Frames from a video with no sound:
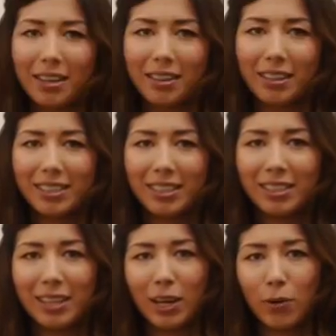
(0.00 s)
This is
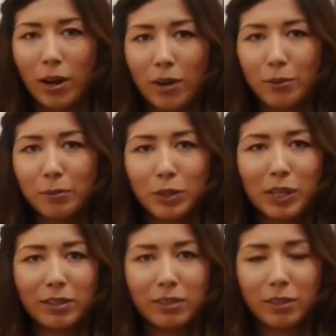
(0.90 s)
The Aquarium
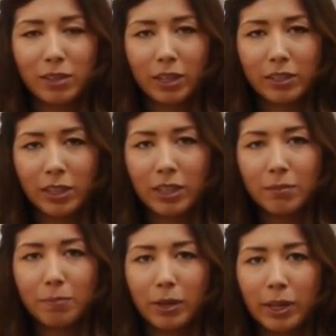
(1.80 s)
2013
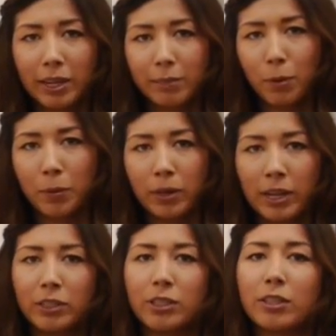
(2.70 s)
by pop art
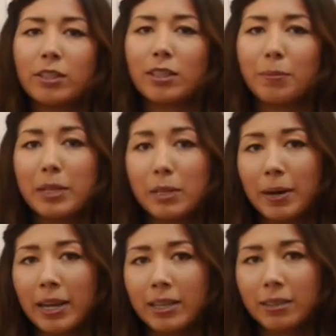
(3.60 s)
legend Sir Peter
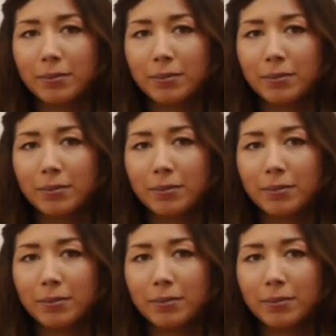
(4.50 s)
Blake.